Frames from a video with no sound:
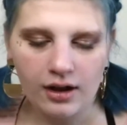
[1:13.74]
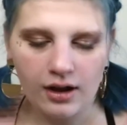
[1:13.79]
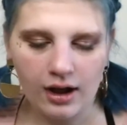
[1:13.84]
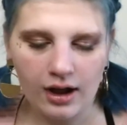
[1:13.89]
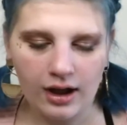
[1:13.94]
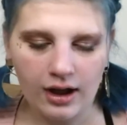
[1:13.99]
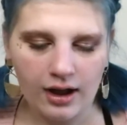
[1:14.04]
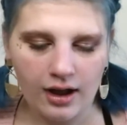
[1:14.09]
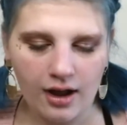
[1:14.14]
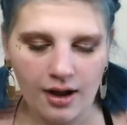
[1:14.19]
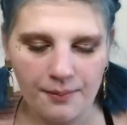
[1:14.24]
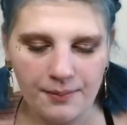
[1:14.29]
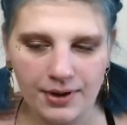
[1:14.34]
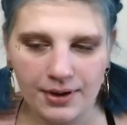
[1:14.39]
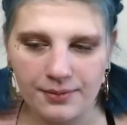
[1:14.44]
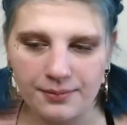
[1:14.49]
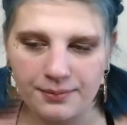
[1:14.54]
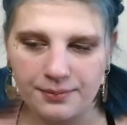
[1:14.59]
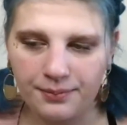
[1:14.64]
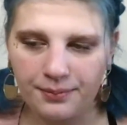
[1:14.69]

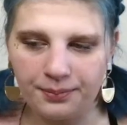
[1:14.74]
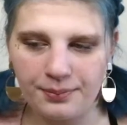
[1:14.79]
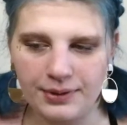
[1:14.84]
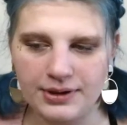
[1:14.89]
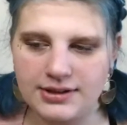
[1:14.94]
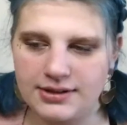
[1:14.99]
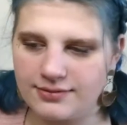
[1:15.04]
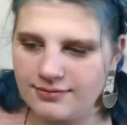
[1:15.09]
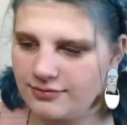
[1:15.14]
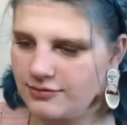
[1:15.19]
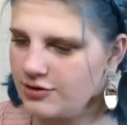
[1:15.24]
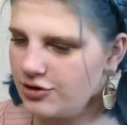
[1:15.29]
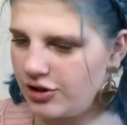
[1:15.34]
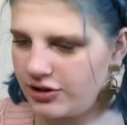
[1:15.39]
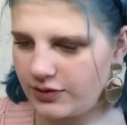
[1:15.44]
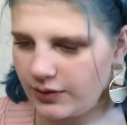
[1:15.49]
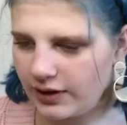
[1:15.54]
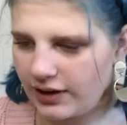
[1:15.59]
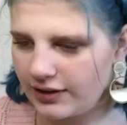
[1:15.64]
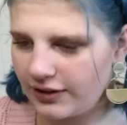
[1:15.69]
but
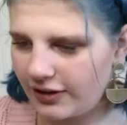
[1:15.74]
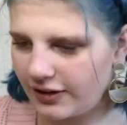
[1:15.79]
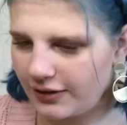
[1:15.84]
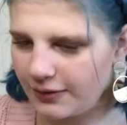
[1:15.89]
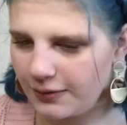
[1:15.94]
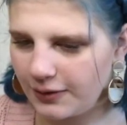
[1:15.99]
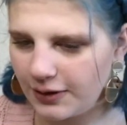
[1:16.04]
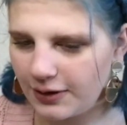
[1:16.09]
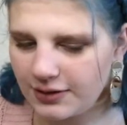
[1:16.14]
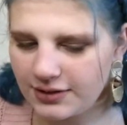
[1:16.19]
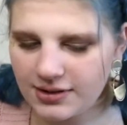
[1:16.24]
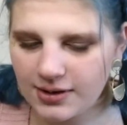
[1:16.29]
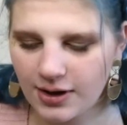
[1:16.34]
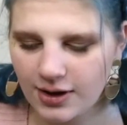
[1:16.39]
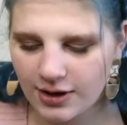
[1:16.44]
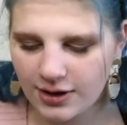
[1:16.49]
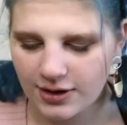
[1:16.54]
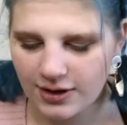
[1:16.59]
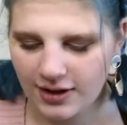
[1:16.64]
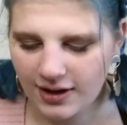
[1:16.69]
just so I can look at the photos.
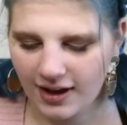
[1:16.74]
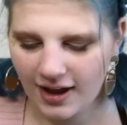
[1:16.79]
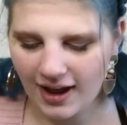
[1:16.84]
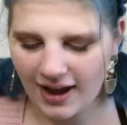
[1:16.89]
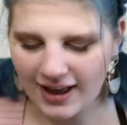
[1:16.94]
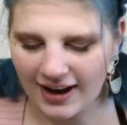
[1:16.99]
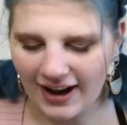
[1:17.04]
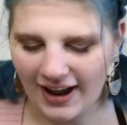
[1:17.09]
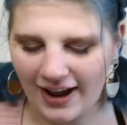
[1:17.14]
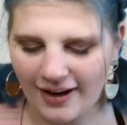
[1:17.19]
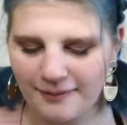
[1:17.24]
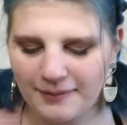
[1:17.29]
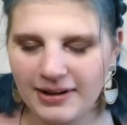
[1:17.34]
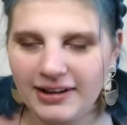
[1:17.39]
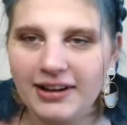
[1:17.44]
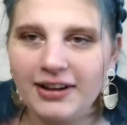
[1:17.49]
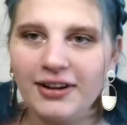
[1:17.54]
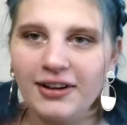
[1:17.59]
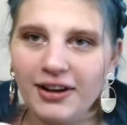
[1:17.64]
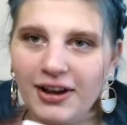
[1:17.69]
And I have my
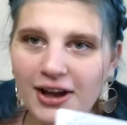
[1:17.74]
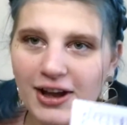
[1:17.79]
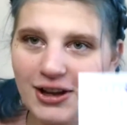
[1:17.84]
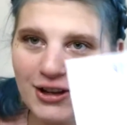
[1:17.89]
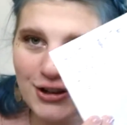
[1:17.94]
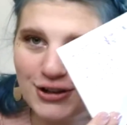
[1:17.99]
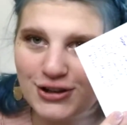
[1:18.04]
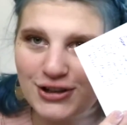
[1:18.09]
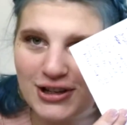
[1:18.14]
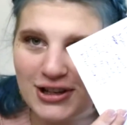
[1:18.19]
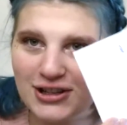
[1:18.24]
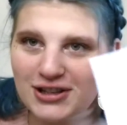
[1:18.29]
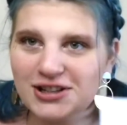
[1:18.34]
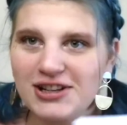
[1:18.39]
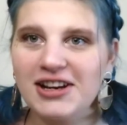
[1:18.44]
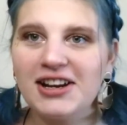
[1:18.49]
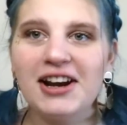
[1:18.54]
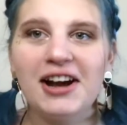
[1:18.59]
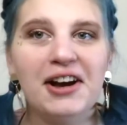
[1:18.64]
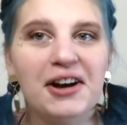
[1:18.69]
little cheat
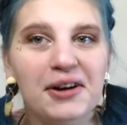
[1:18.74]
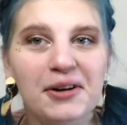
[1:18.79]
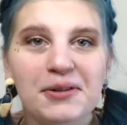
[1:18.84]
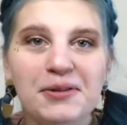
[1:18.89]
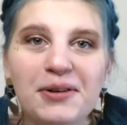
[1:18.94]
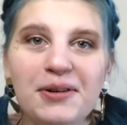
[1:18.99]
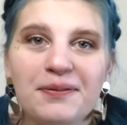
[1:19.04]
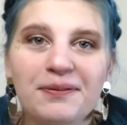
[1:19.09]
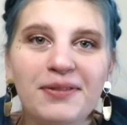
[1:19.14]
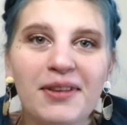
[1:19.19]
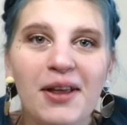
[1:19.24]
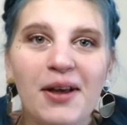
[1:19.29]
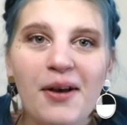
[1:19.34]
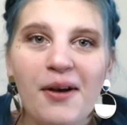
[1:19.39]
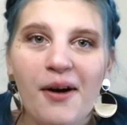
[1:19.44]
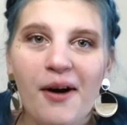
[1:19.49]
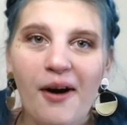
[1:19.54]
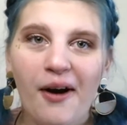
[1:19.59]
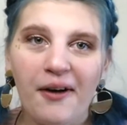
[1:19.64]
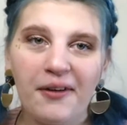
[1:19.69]
sheet of
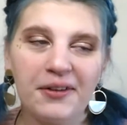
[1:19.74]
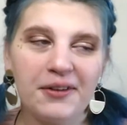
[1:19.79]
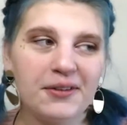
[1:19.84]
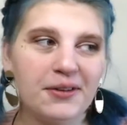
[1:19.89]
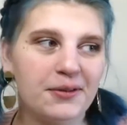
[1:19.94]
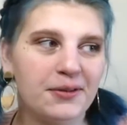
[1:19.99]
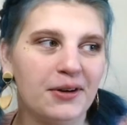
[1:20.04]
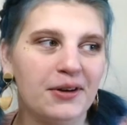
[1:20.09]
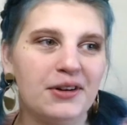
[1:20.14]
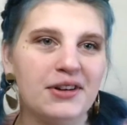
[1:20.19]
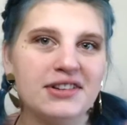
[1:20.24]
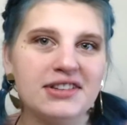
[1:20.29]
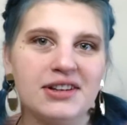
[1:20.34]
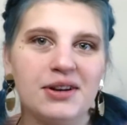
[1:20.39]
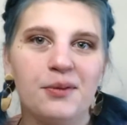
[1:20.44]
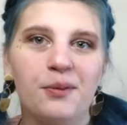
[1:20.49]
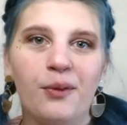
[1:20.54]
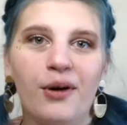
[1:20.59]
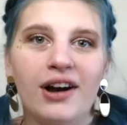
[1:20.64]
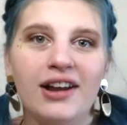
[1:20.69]
all of the photos
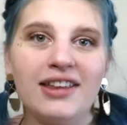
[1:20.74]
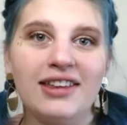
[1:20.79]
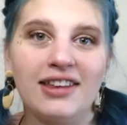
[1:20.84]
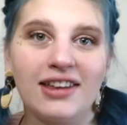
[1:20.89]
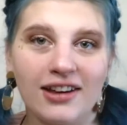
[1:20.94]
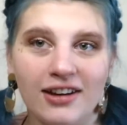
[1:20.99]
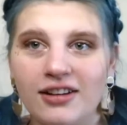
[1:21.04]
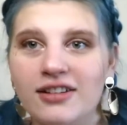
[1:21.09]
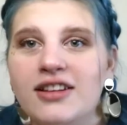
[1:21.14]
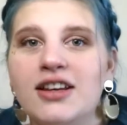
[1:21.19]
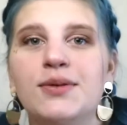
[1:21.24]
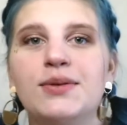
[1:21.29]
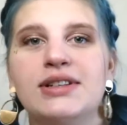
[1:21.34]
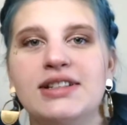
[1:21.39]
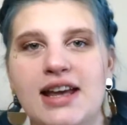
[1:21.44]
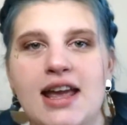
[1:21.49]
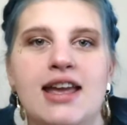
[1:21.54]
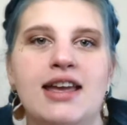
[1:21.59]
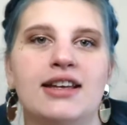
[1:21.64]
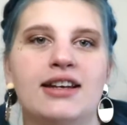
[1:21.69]
and what year they were
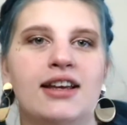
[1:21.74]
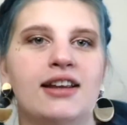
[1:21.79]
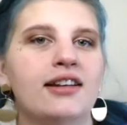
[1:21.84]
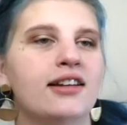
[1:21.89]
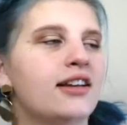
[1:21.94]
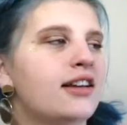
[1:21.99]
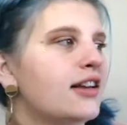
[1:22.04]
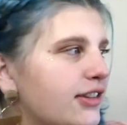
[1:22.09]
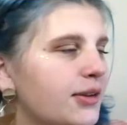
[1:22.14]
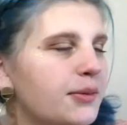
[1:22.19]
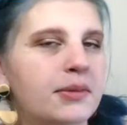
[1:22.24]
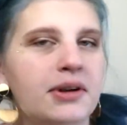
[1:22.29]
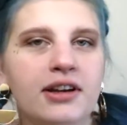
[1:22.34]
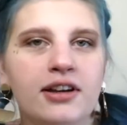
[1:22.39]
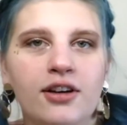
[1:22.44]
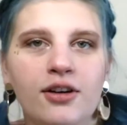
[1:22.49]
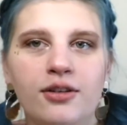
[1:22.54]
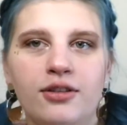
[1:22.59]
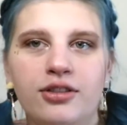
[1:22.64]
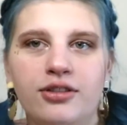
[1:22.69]
taken in. So I'm gonna
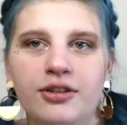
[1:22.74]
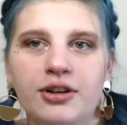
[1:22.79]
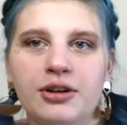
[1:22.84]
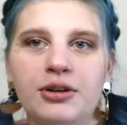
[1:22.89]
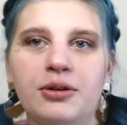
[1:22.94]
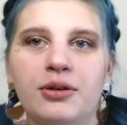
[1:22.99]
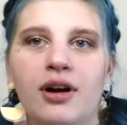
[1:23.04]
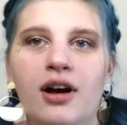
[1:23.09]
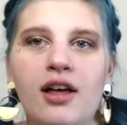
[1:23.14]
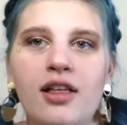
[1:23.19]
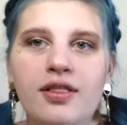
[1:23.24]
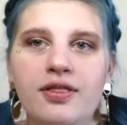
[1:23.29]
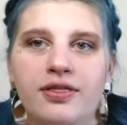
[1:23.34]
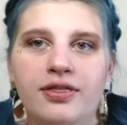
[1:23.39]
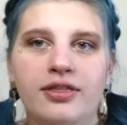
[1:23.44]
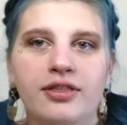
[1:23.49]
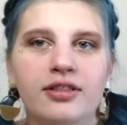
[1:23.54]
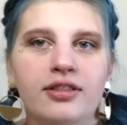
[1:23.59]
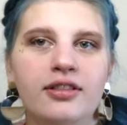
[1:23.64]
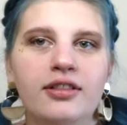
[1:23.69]
go through,
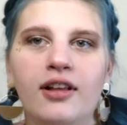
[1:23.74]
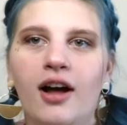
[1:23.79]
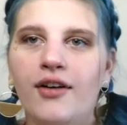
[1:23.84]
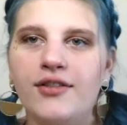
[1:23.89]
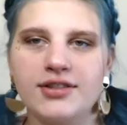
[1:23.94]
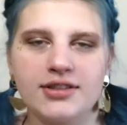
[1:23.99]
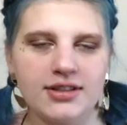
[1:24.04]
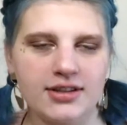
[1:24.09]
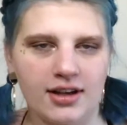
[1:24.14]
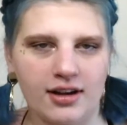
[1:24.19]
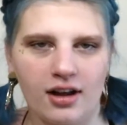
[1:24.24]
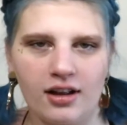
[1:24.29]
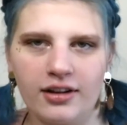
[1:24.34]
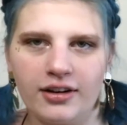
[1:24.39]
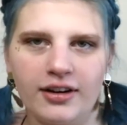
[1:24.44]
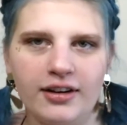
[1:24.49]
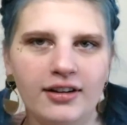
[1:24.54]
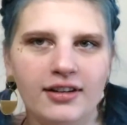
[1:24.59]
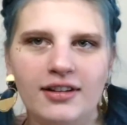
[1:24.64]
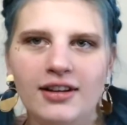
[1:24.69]
obviously the
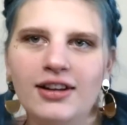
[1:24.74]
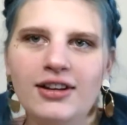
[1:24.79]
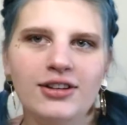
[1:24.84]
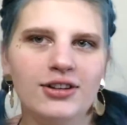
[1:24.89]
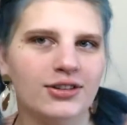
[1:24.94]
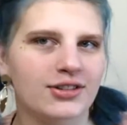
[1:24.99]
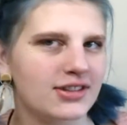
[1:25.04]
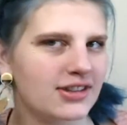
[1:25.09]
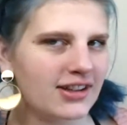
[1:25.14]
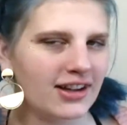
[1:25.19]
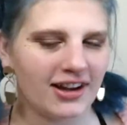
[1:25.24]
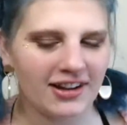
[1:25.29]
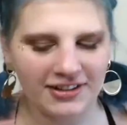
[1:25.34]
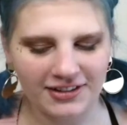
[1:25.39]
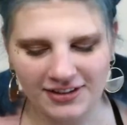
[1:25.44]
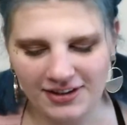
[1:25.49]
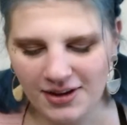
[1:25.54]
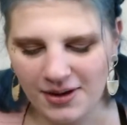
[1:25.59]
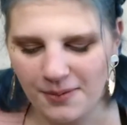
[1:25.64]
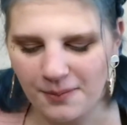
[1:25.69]
color, you'll see the
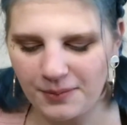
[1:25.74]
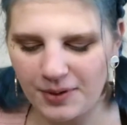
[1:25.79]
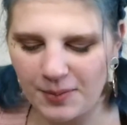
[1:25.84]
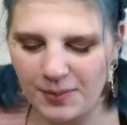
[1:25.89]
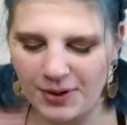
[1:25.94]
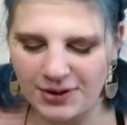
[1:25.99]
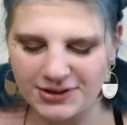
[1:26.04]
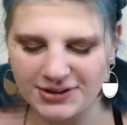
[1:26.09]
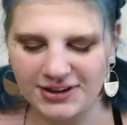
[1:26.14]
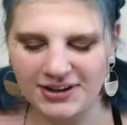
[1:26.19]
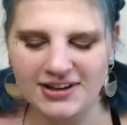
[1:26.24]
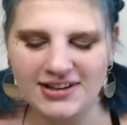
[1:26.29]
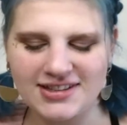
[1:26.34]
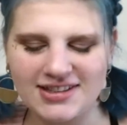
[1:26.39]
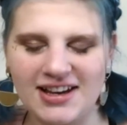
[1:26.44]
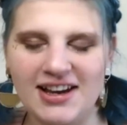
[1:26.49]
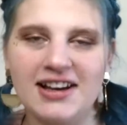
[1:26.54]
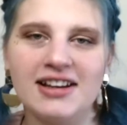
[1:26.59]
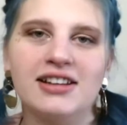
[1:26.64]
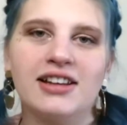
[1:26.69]
color, but I'm also gonna
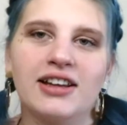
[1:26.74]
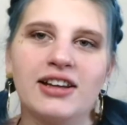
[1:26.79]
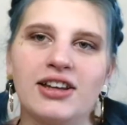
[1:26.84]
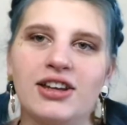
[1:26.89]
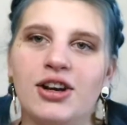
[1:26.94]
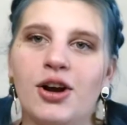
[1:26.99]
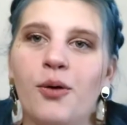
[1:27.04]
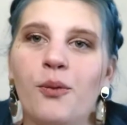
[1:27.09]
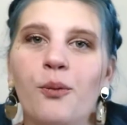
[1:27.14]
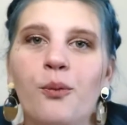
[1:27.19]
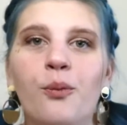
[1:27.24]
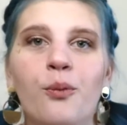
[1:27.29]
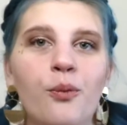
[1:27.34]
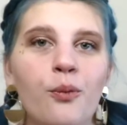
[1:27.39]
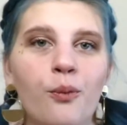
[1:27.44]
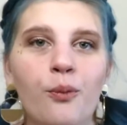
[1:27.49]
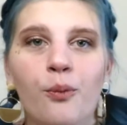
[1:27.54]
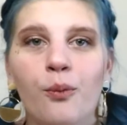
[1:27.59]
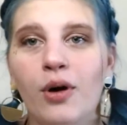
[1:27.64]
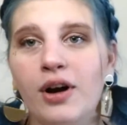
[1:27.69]
say, like, you know,
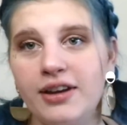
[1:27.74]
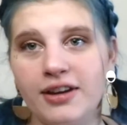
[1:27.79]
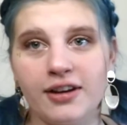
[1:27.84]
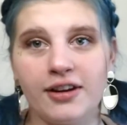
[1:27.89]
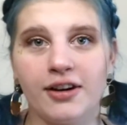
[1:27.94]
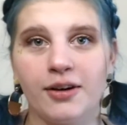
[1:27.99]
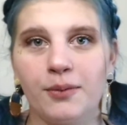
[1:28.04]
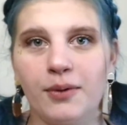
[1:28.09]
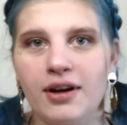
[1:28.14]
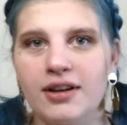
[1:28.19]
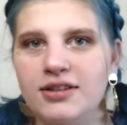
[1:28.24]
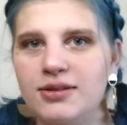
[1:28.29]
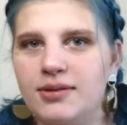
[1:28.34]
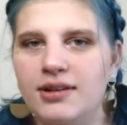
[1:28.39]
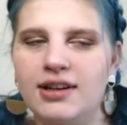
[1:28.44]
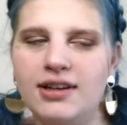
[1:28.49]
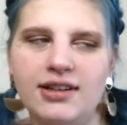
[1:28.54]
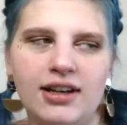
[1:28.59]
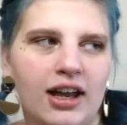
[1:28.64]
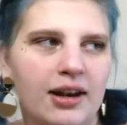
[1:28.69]
what year it was
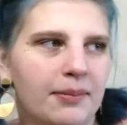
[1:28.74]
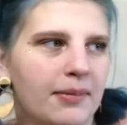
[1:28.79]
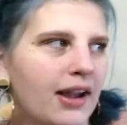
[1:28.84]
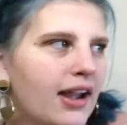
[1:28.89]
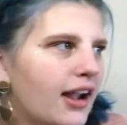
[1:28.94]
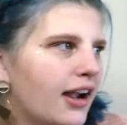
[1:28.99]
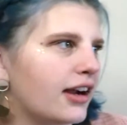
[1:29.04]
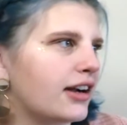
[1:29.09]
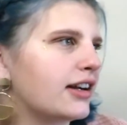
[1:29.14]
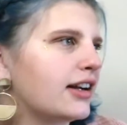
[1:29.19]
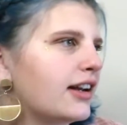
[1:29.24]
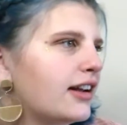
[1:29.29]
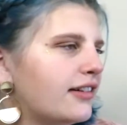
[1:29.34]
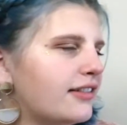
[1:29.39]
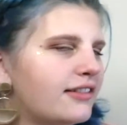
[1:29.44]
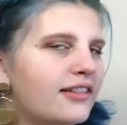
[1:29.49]
when I dyed my hair and